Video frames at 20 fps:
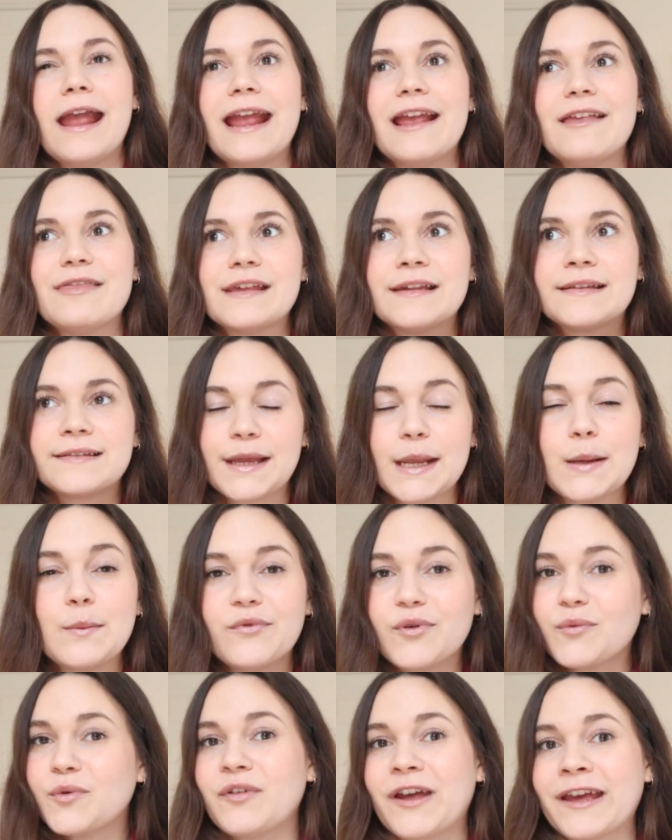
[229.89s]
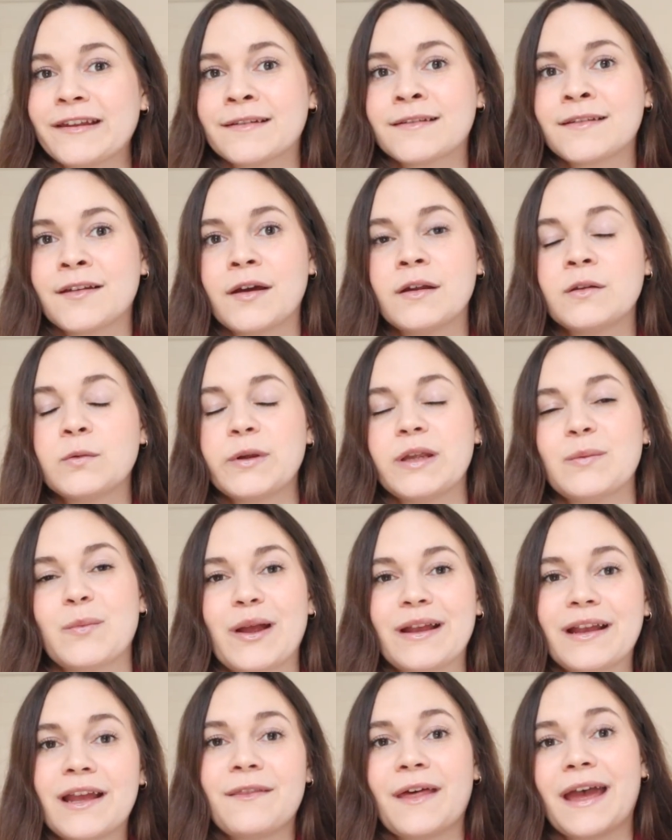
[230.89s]
in the same form of exercise where you
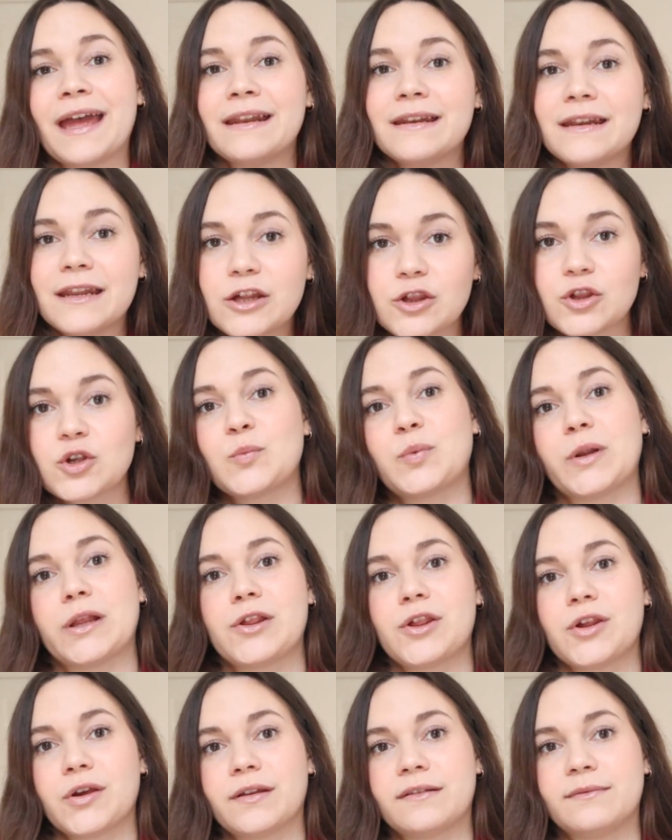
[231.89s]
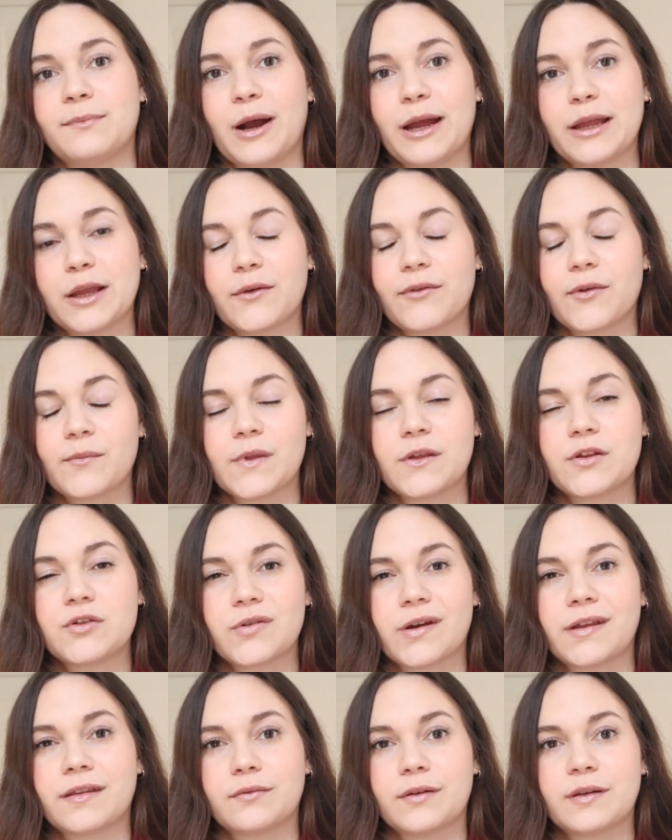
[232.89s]
might get that initial blood sugar spike from the
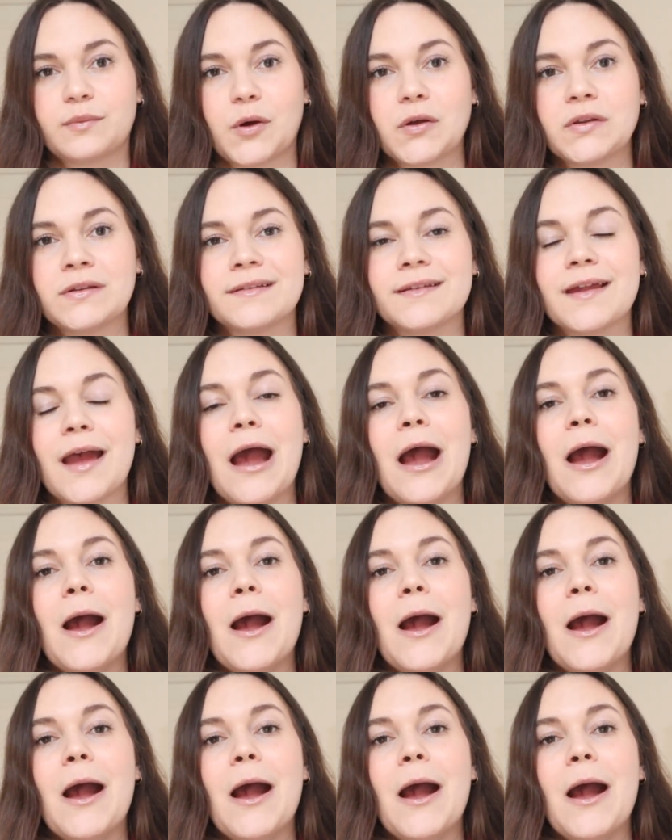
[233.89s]
stress response,